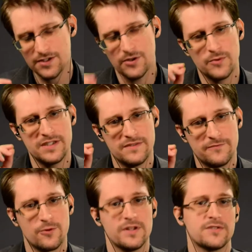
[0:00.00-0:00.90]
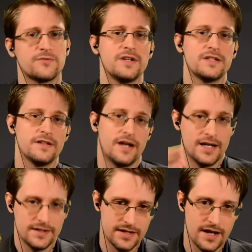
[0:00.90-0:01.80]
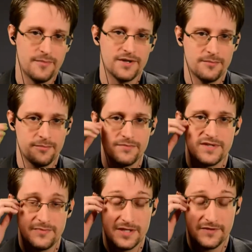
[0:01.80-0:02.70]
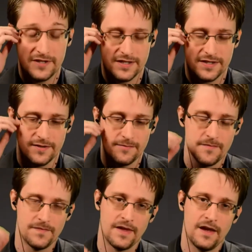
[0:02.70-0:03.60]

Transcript: And so it was for this reason that I set up a specific system